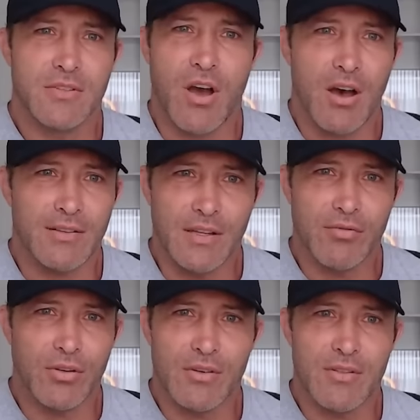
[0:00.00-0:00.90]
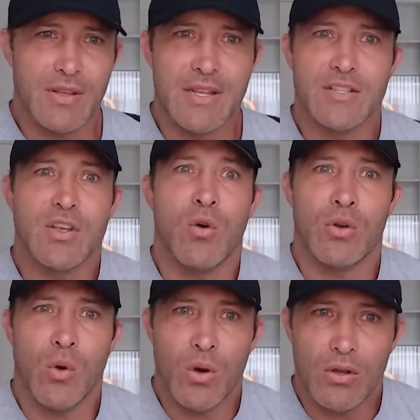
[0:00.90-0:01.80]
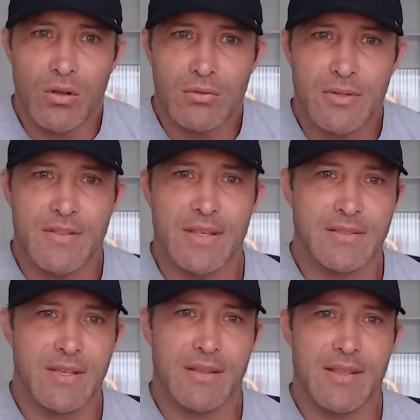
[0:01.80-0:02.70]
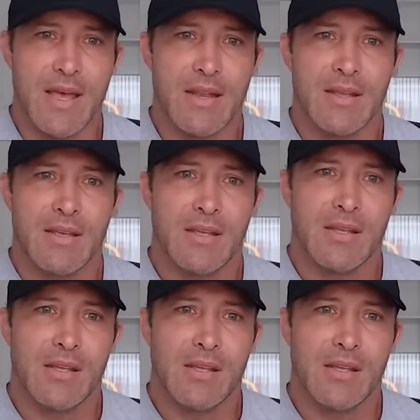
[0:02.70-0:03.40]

cod liver in its own oil and things like that.